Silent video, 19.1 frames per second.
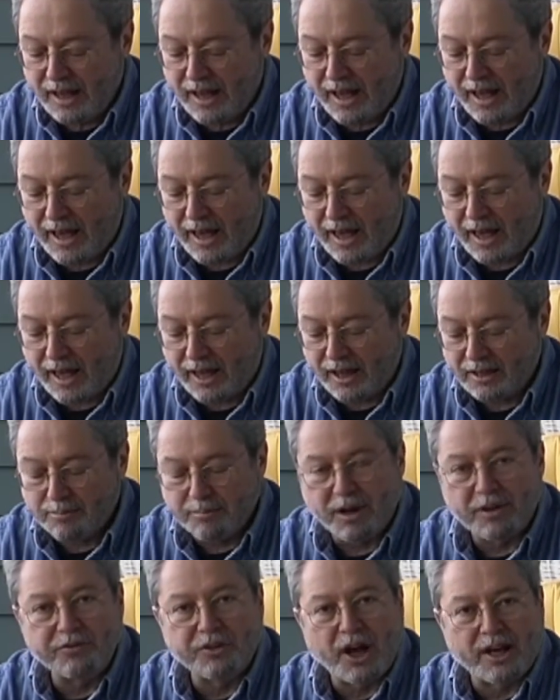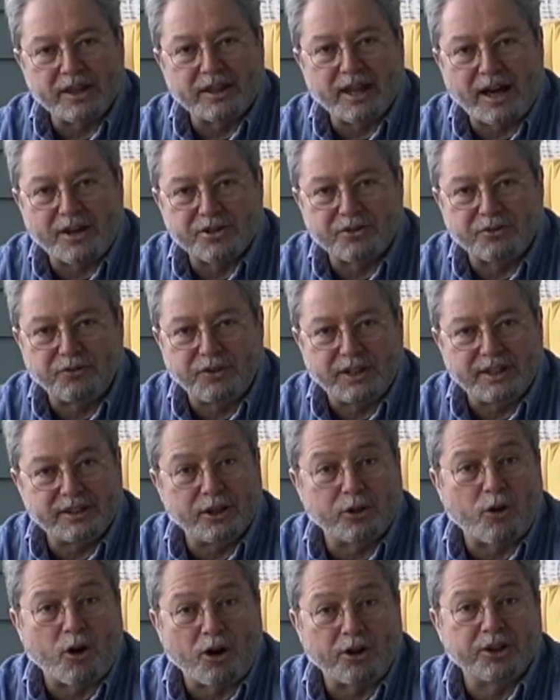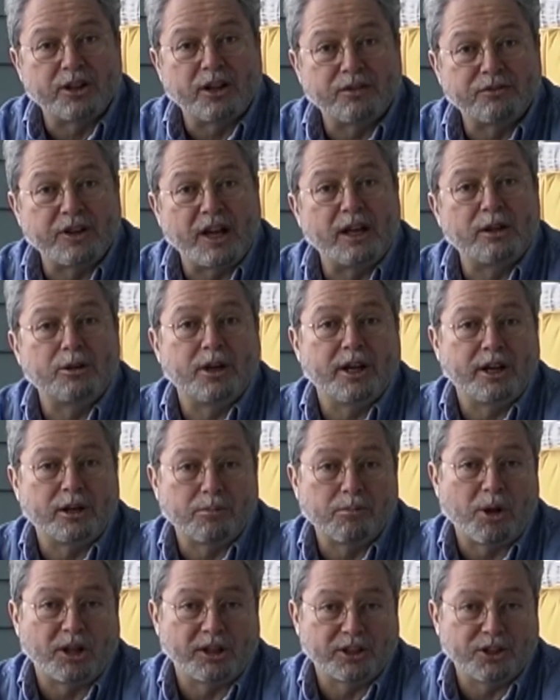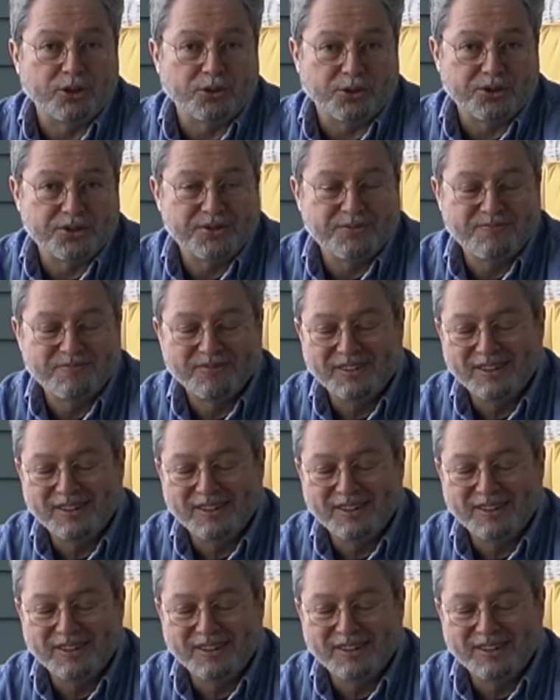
And above 9,000 feet, there aren't enough air, air molecules.